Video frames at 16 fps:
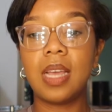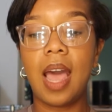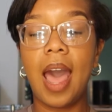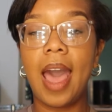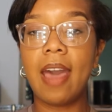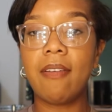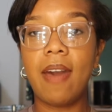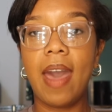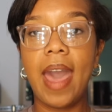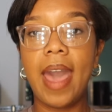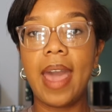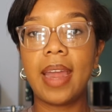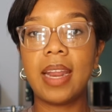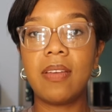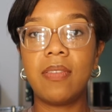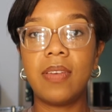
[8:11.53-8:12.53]
I've
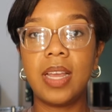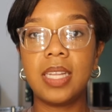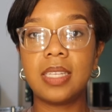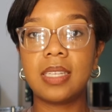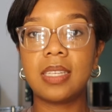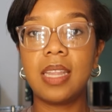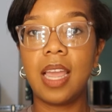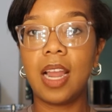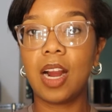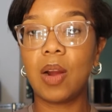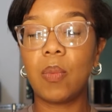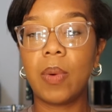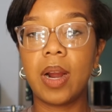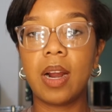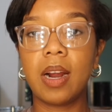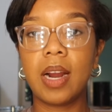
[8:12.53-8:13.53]
had events there
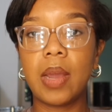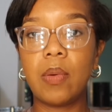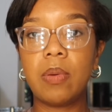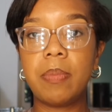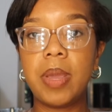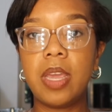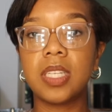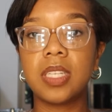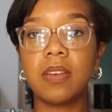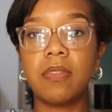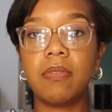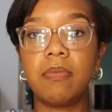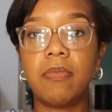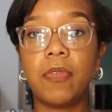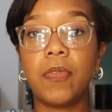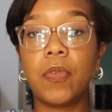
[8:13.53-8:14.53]
where it would be $40,
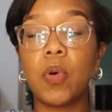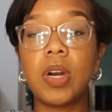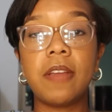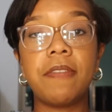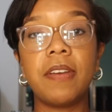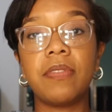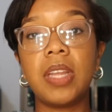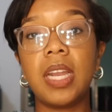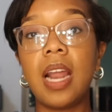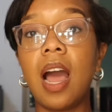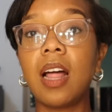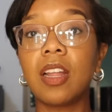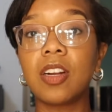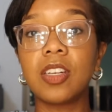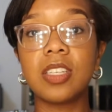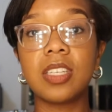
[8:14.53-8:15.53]

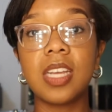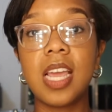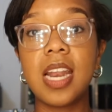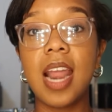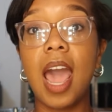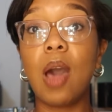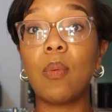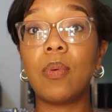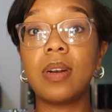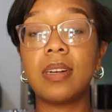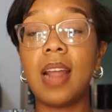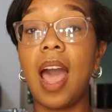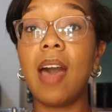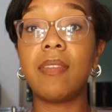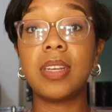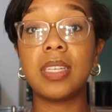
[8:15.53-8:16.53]
$50, and I would
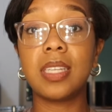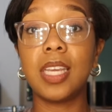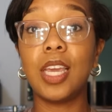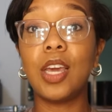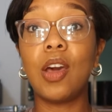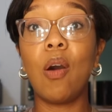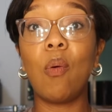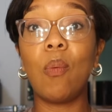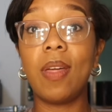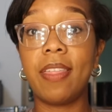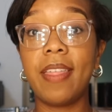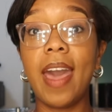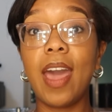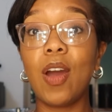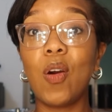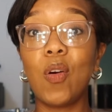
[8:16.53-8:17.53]
obviously go with
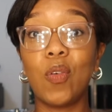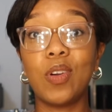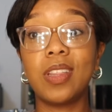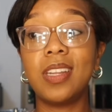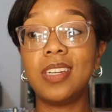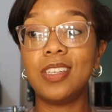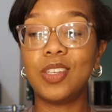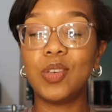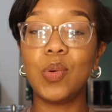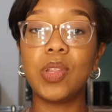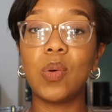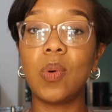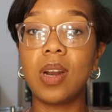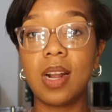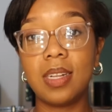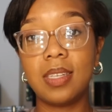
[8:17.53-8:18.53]
that over than doing the
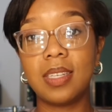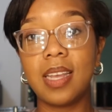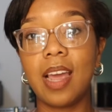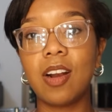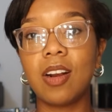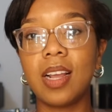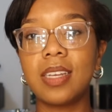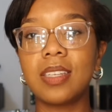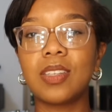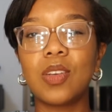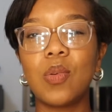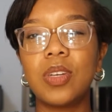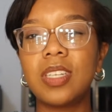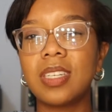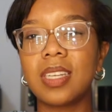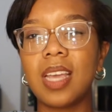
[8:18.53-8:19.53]
one on Saturday. So
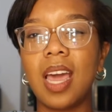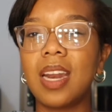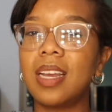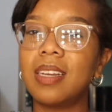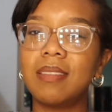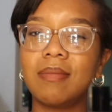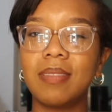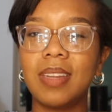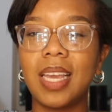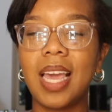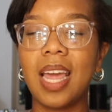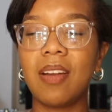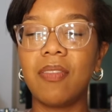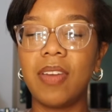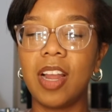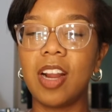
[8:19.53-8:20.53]
it just kind
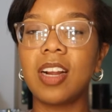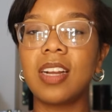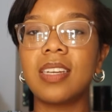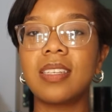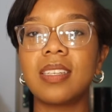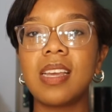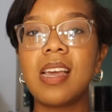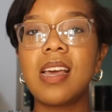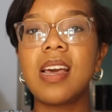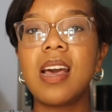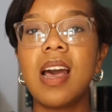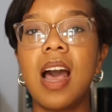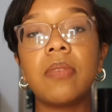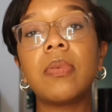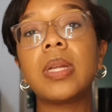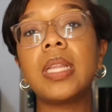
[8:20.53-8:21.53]
of varies. I
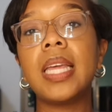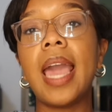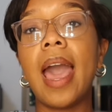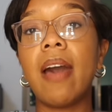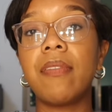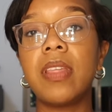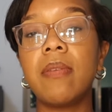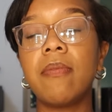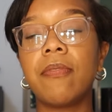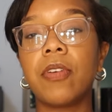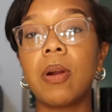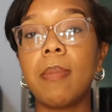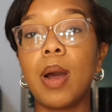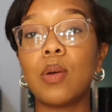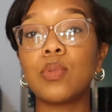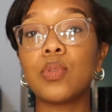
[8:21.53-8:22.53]
typically have them for
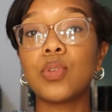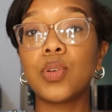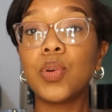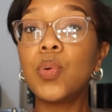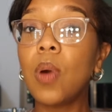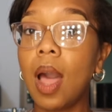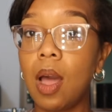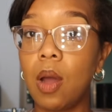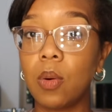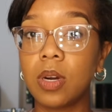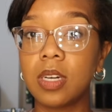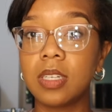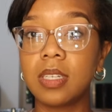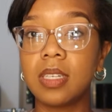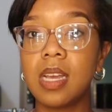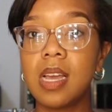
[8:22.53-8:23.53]
about 2
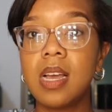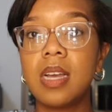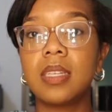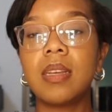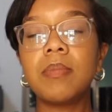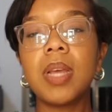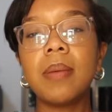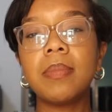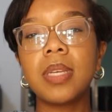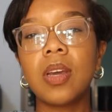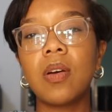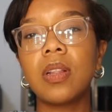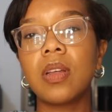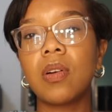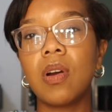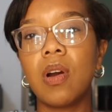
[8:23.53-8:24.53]
hours. Sometimes they go
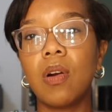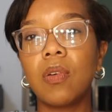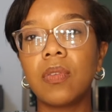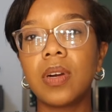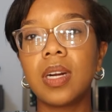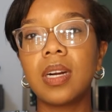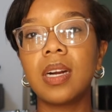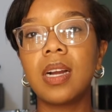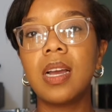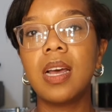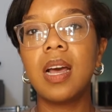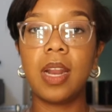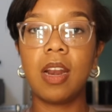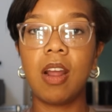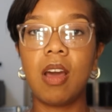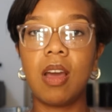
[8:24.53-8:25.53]
a little over,
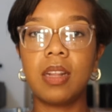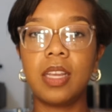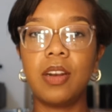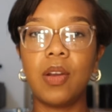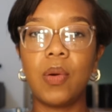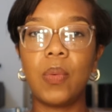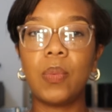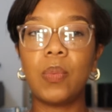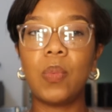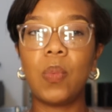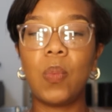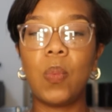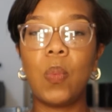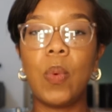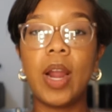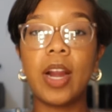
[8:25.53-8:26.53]
depending on, you know,
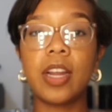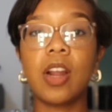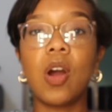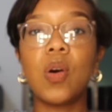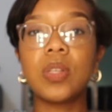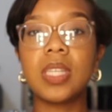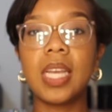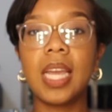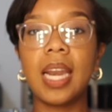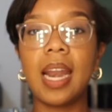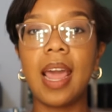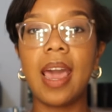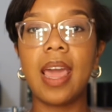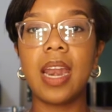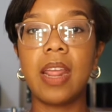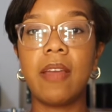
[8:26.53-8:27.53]
where you're hosting it
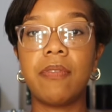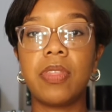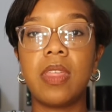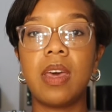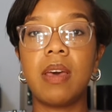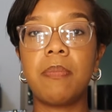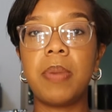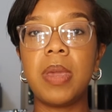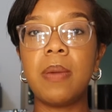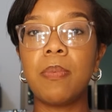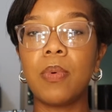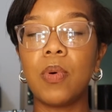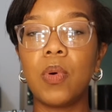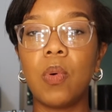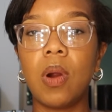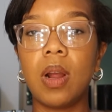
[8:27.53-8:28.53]
at, and if the
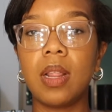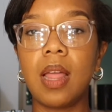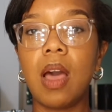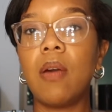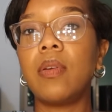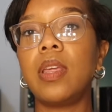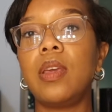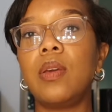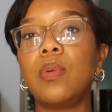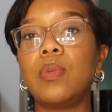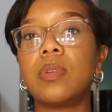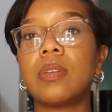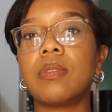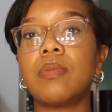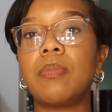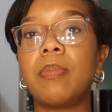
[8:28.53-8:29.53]
people who are allowing you
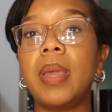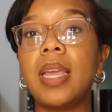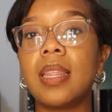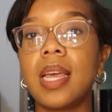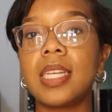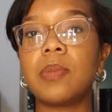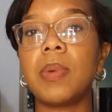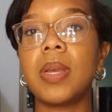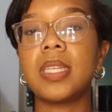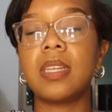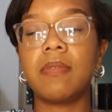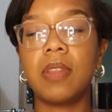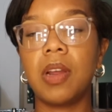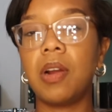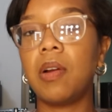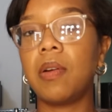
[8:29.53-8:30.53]
to be in that space, if
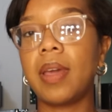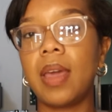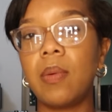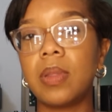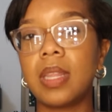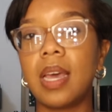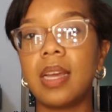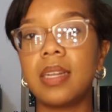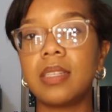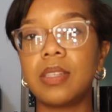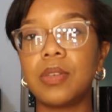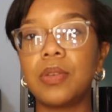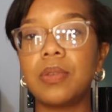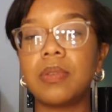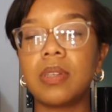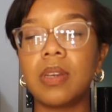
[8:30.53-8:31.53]
they're okay with that
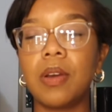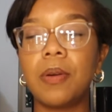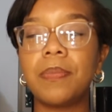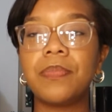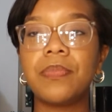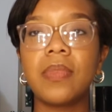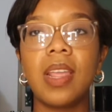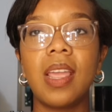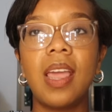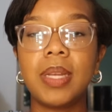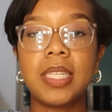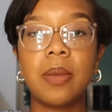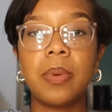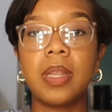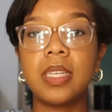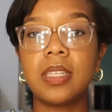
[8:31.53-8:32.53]
too. So they
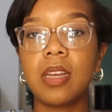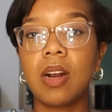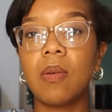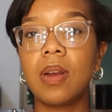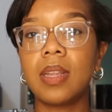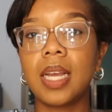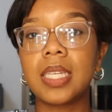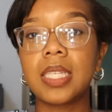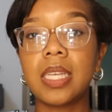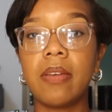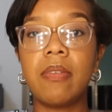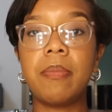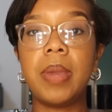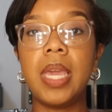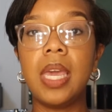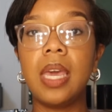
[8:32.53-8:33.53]
typically start around like 7
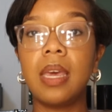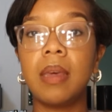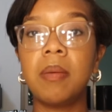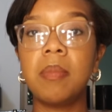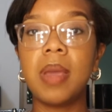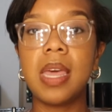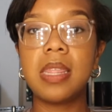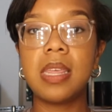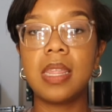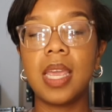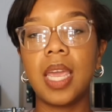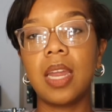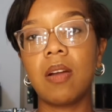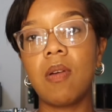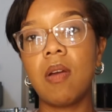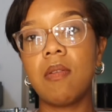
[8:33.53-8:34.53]
p.m. and then they
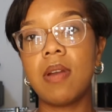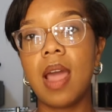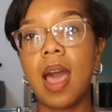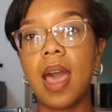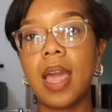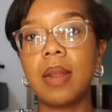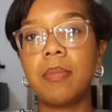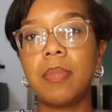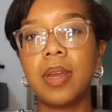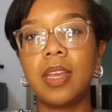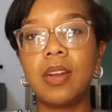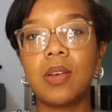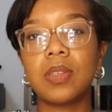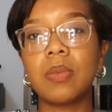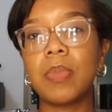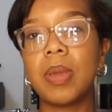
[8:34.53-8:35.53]
end around 9. But you
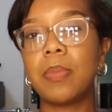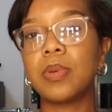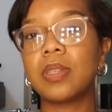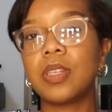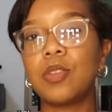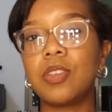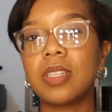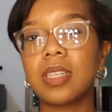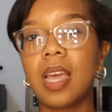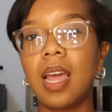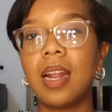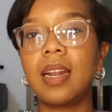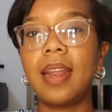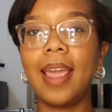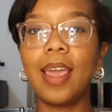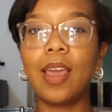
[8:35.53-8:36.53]
know, some people still just kind
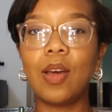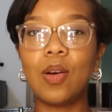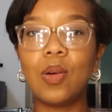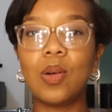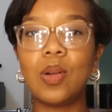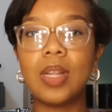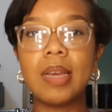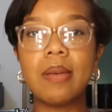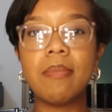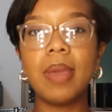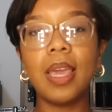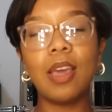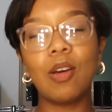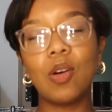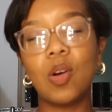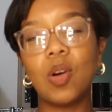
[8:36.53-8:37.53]
of dangle and
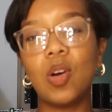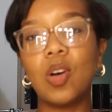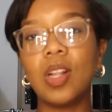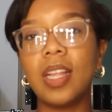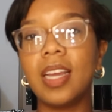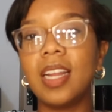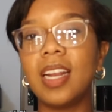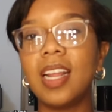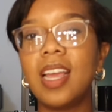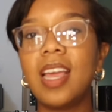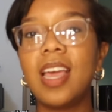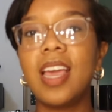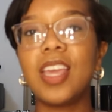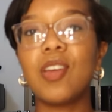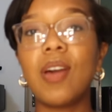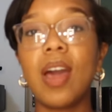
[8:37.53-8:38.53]
mingle, and
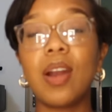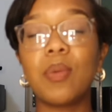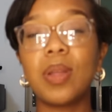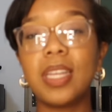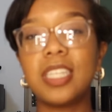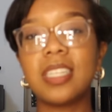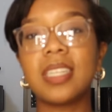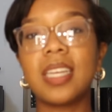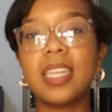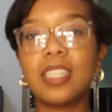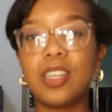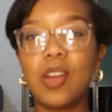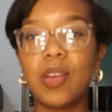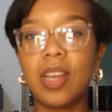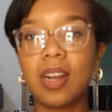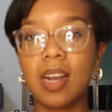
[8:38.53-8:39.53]
you kind of really just get to
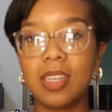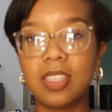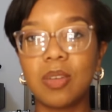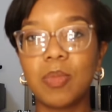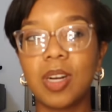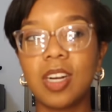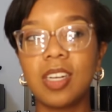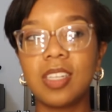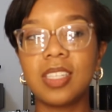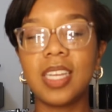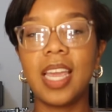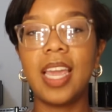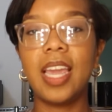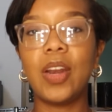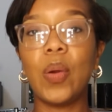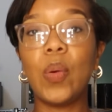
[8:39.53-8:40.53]
know your customers
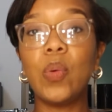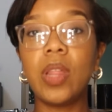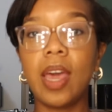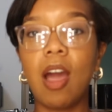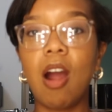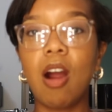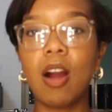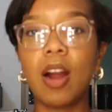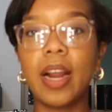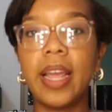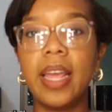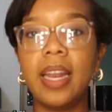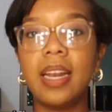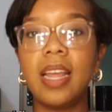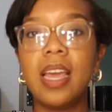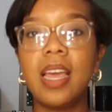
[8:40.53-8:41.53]
and who they are,
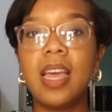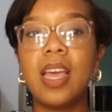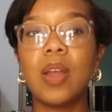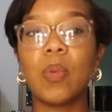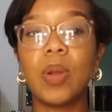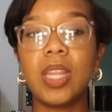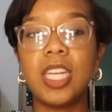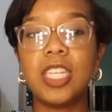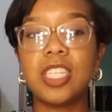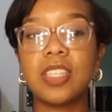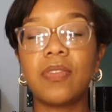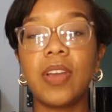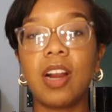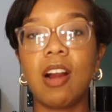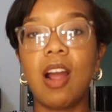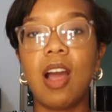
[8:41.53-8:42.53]
and really just
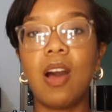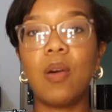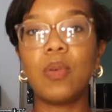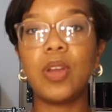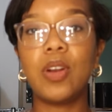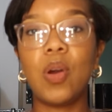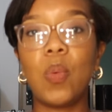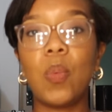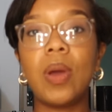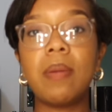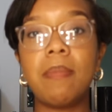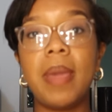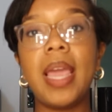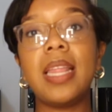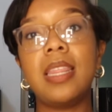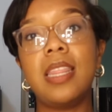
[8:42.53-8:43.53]
figure out, you know, what
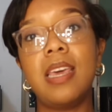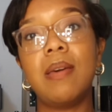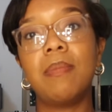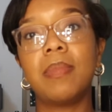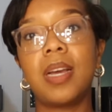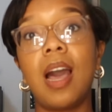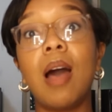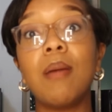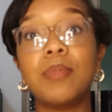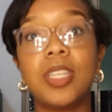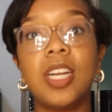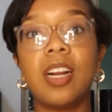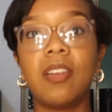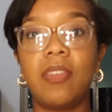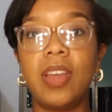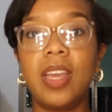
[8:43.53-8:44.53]
made them come to
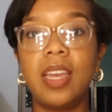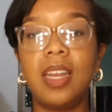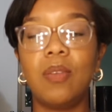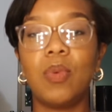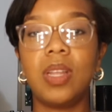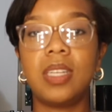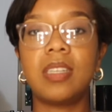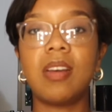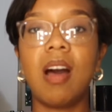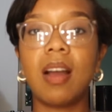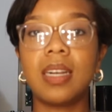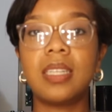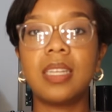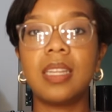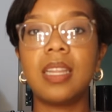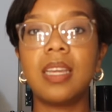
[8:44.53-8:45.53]
your event, and really
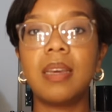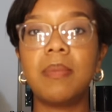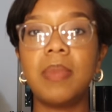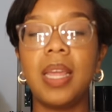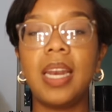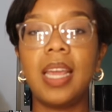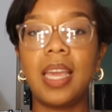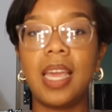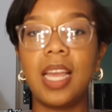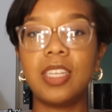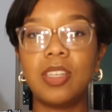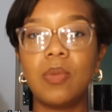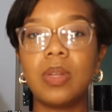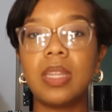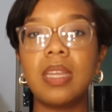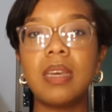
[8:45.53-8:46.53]
talking to them and
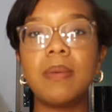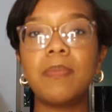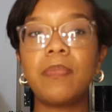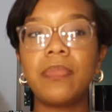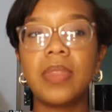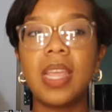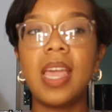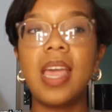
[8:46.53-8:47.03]
engaging with them.